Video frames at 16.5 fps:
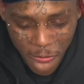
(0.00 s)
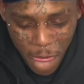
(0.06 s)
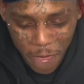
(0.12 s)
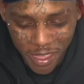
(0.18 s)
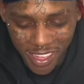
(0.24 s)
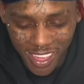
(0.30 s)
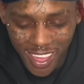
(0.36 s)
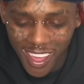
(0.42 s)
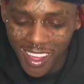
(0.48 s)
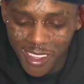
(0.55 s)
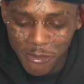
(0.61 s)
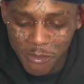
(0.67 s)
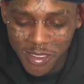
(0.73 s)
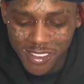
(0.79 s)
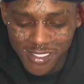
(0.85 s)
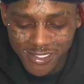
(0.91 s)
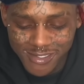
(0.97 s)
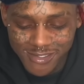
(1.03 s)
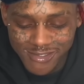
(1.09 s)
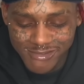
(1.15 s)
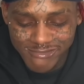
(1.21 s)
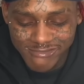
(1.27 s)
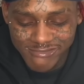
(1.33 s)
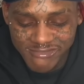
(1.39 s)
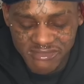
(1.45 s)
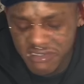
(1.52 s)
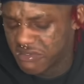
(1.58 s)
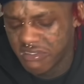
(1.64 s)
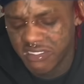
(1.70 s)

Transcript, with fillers: Yeah. Is it stop anything?